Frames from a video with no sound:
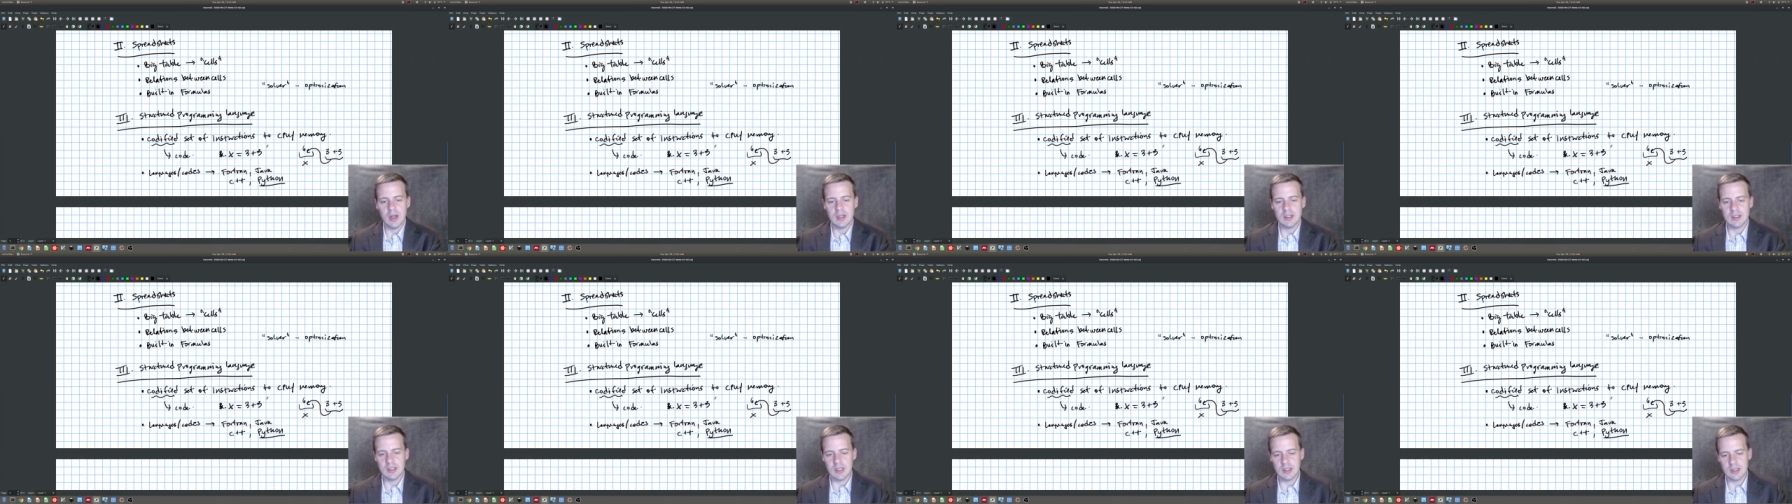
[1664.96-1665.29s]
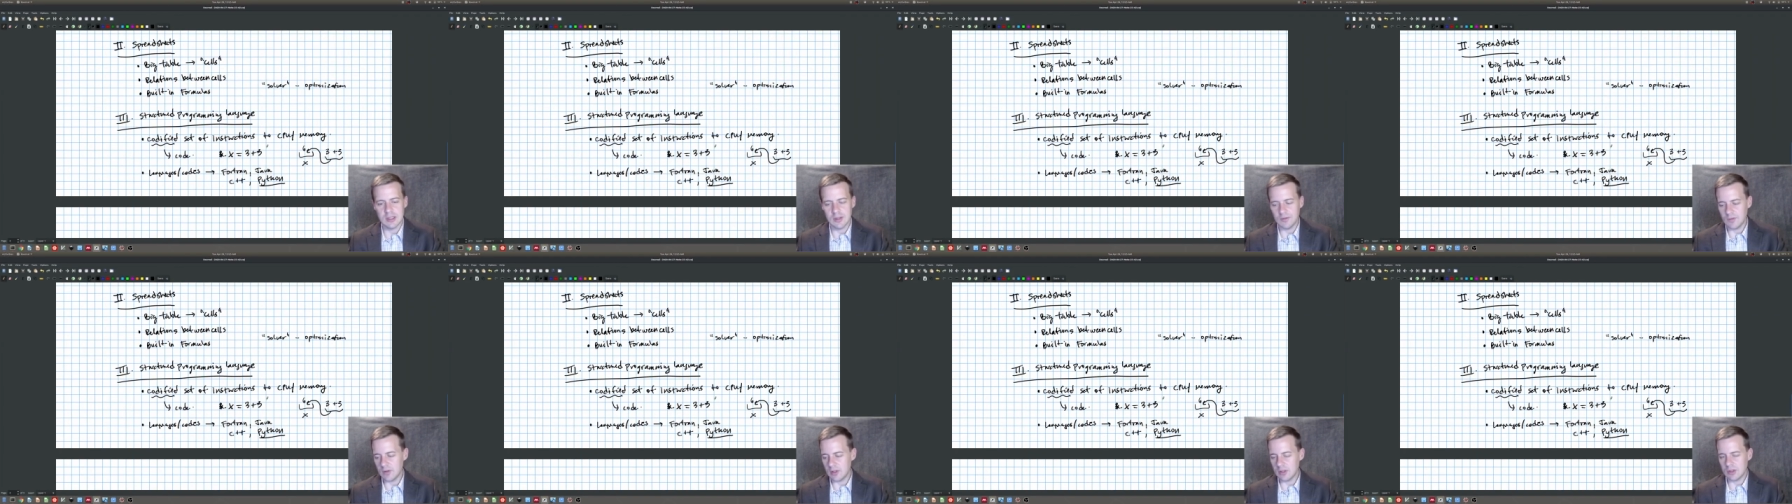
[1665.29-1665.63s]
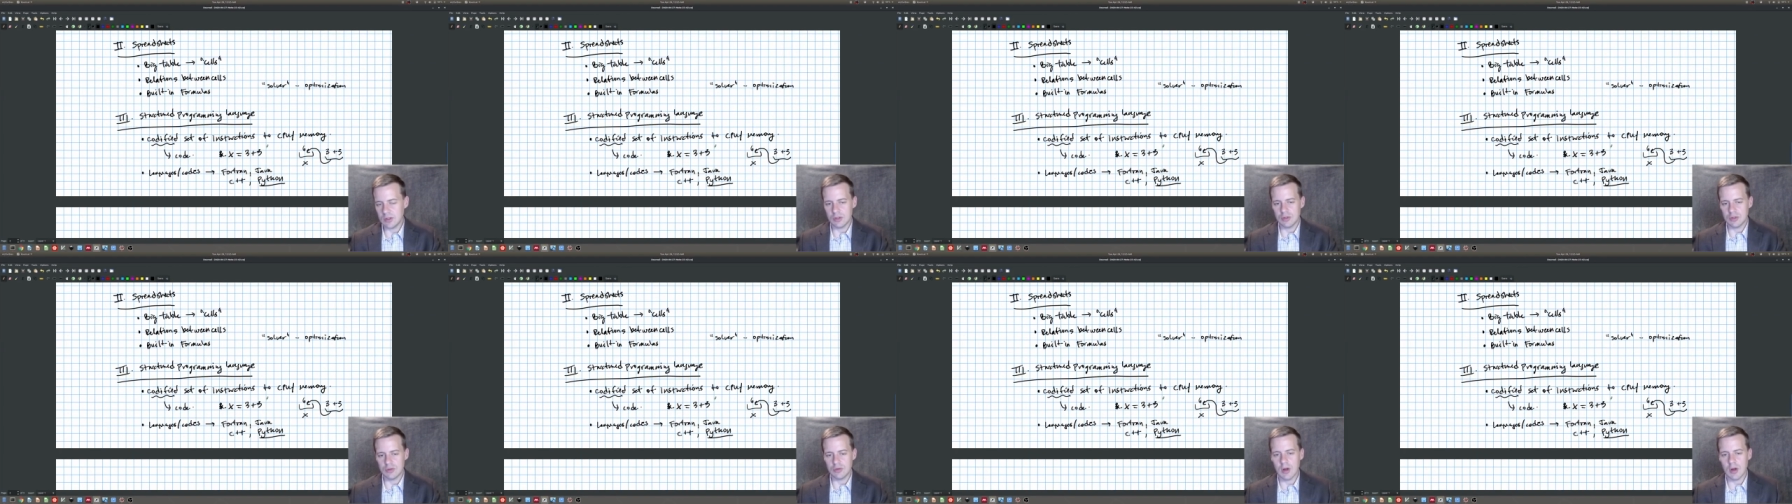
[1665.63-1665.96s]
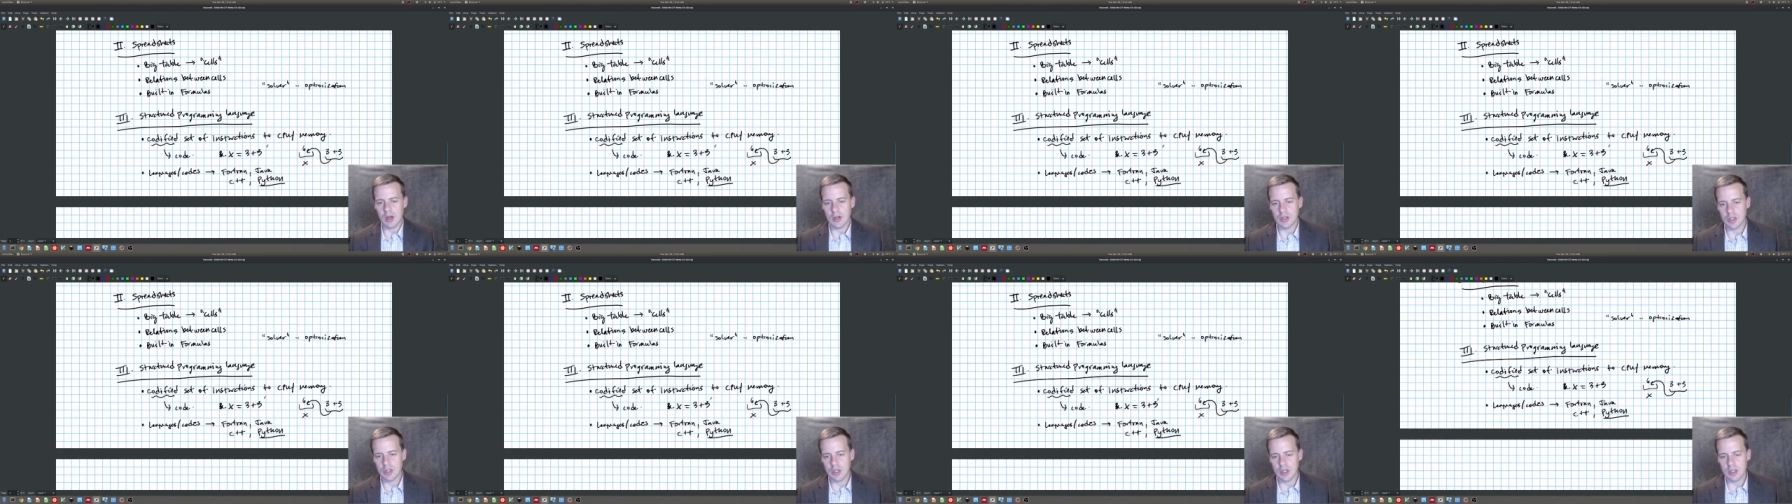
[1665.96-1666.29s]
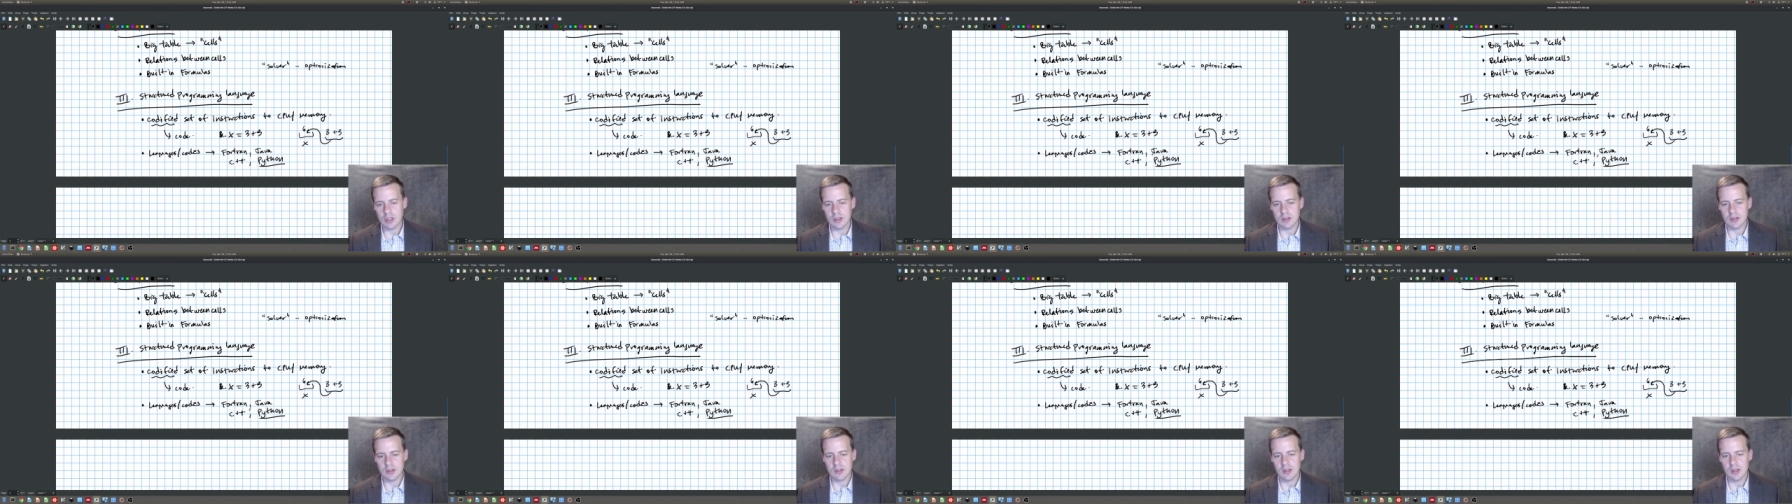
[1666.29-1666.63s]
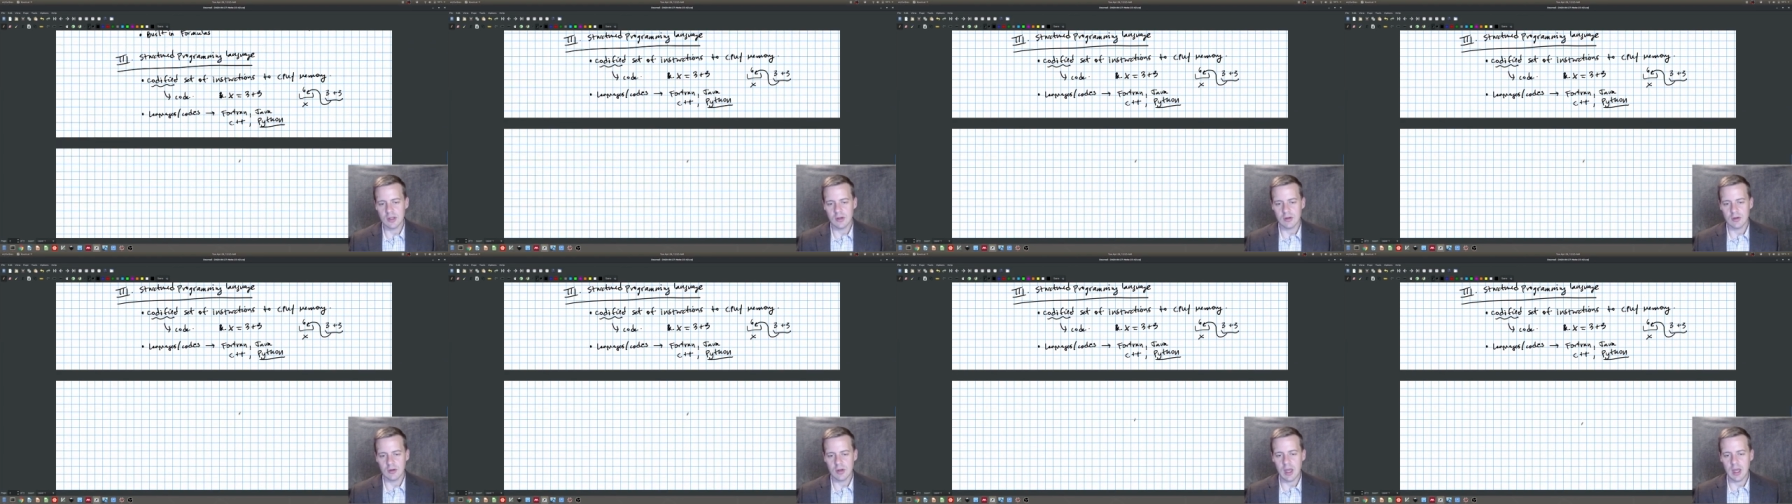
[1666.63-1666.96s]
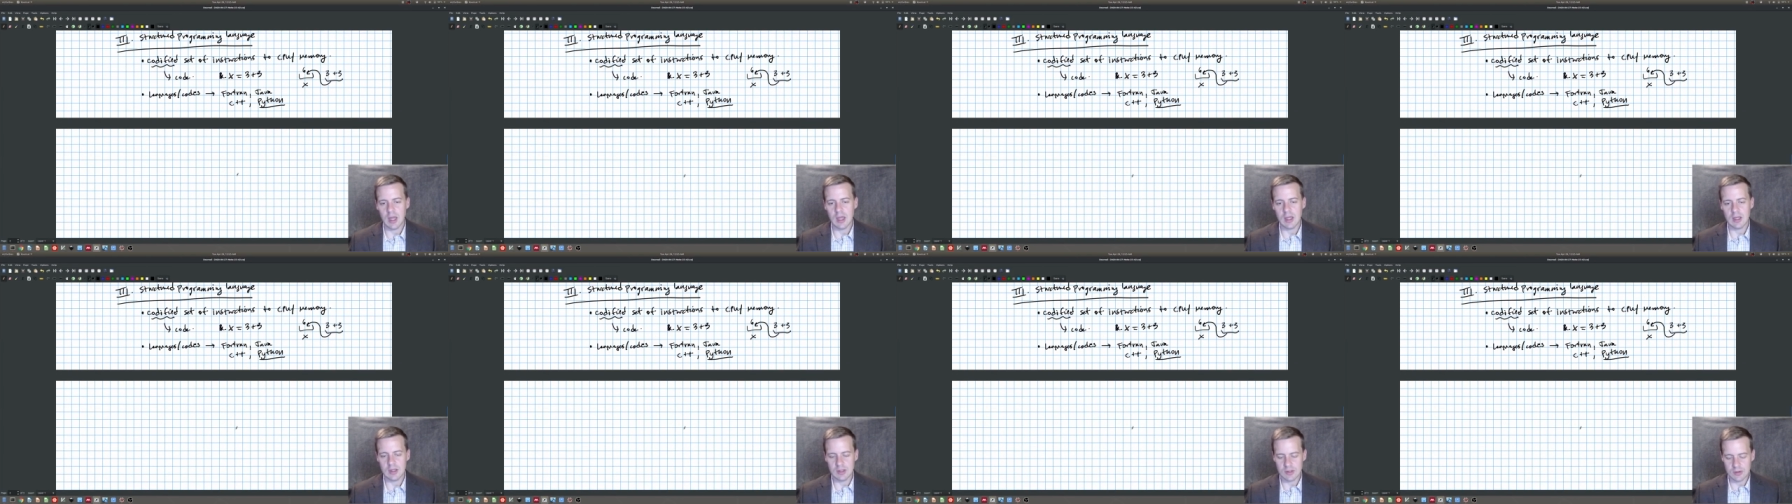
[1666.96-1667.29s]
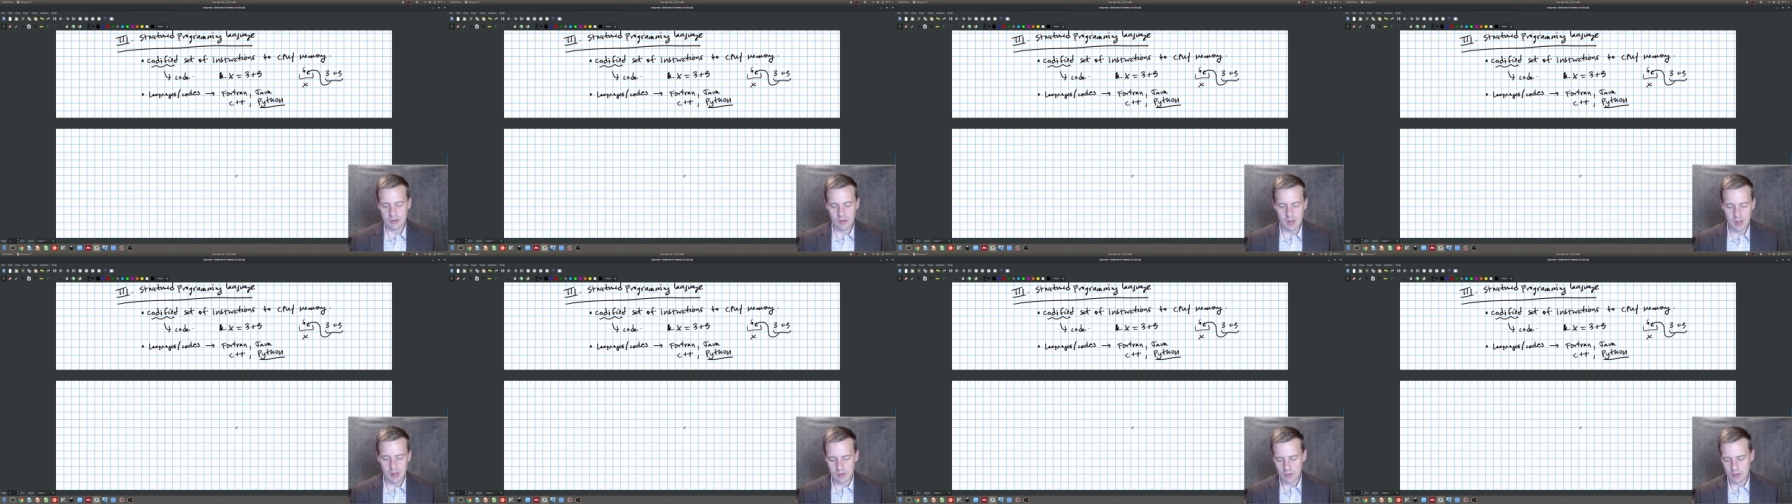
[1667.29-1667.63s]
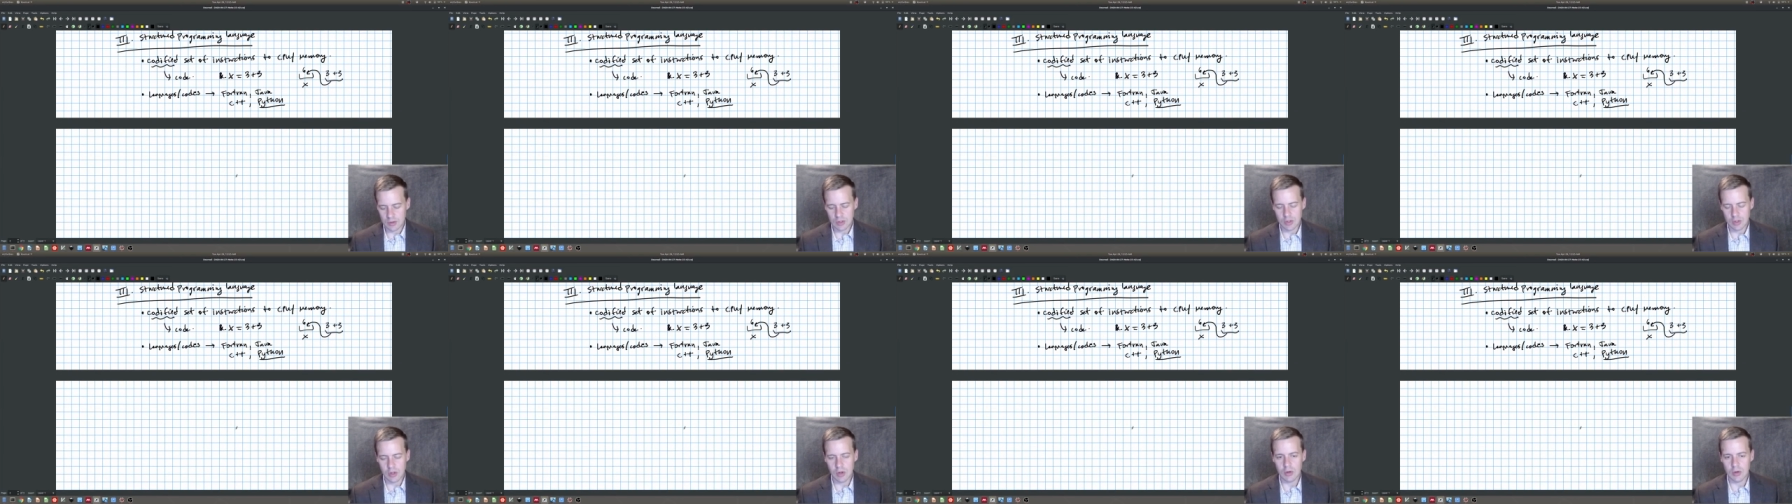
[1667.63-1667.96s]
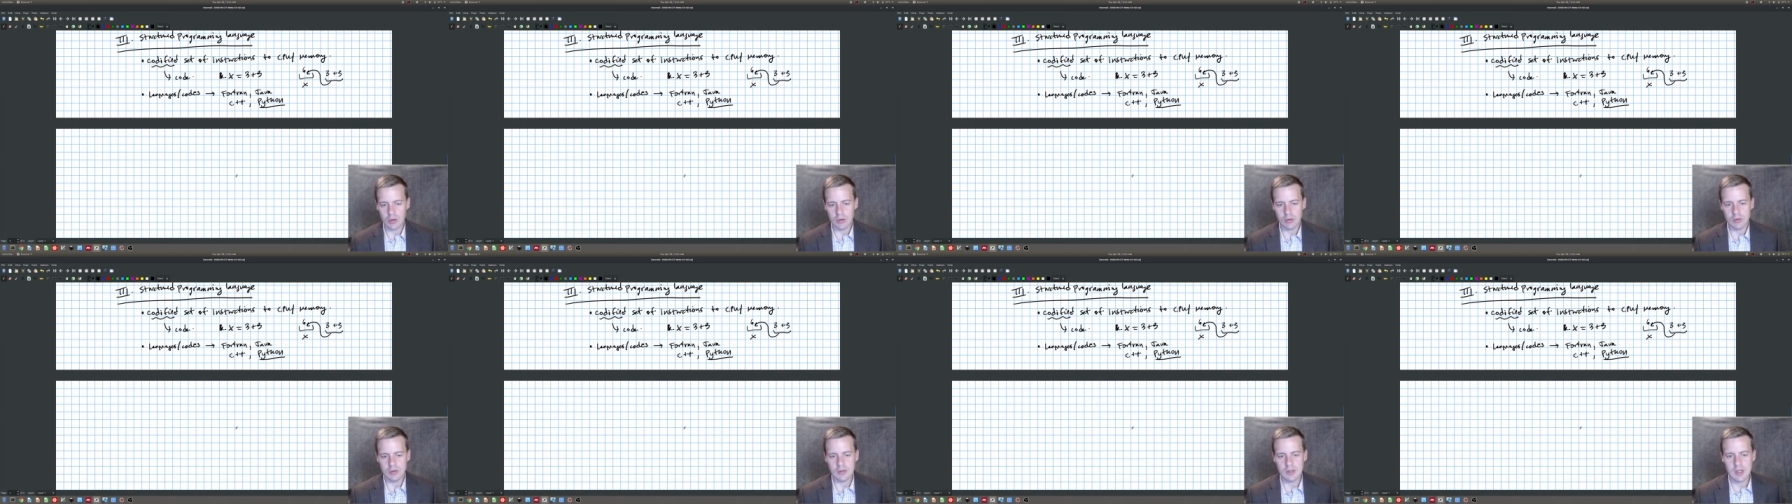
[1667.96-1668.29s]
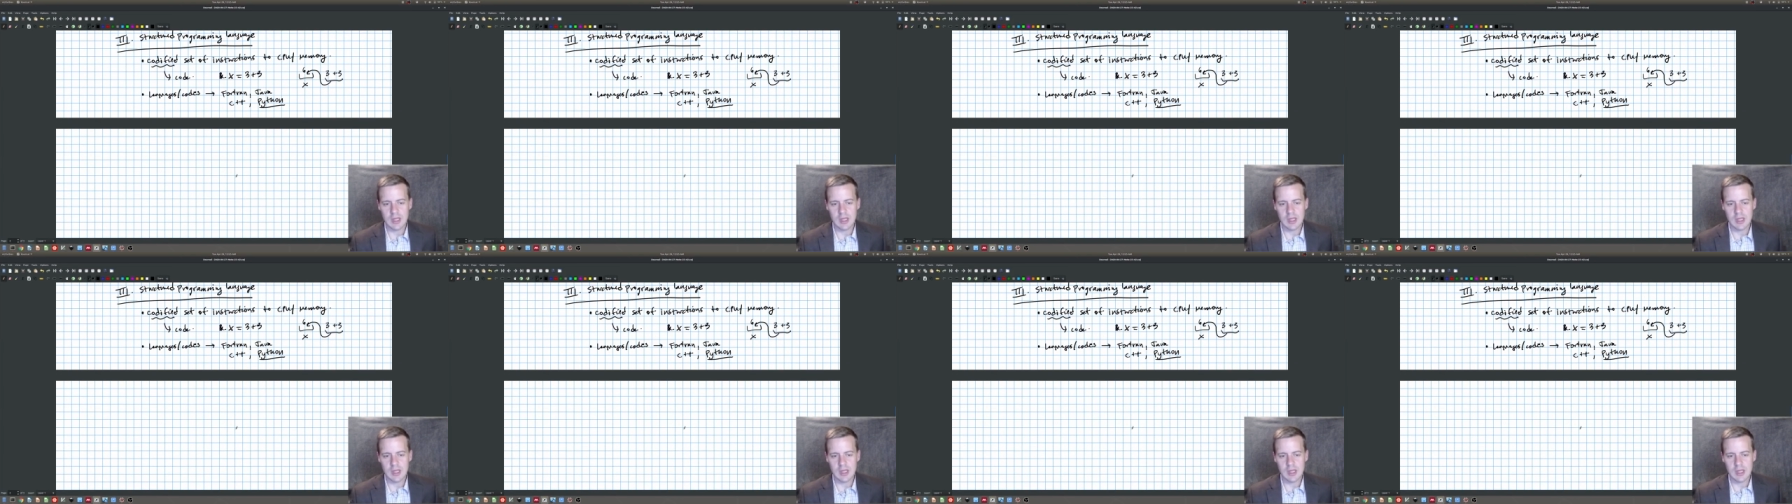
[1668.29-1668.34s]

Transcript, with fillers: sense of instructions, okay, it's language code,